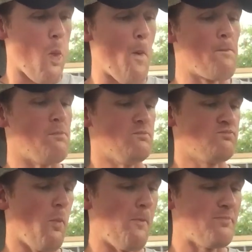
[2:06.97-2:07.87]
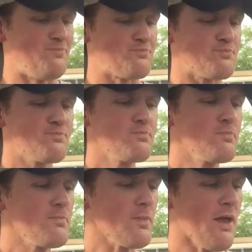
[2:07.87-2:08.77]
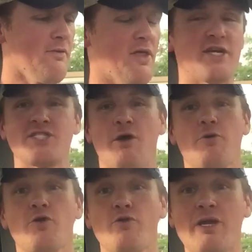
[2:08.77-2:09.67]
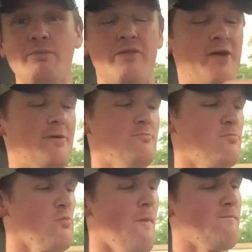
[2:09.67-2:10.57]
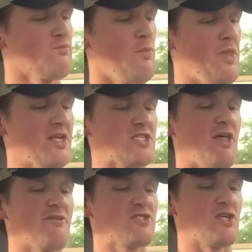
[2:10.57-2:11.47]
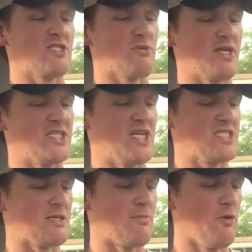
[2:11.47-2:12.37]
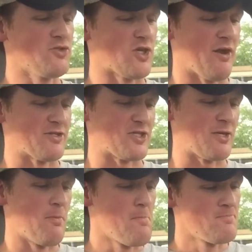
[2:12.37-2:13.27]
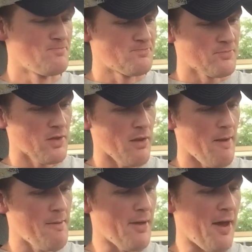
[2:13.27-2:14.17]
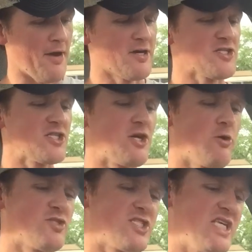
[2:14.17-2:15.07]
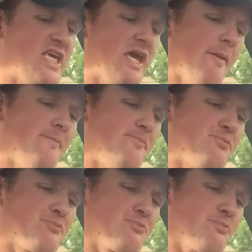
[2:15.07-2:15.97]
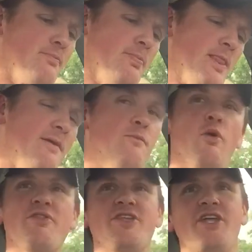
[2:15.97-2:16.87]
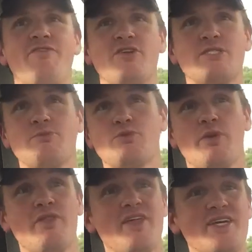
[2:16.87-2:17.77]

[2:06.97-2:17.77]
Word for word: Mmm. A lot of sour cream in there. That's, that's, that's what I taste the most, honestly. I honestly don't see what the difference between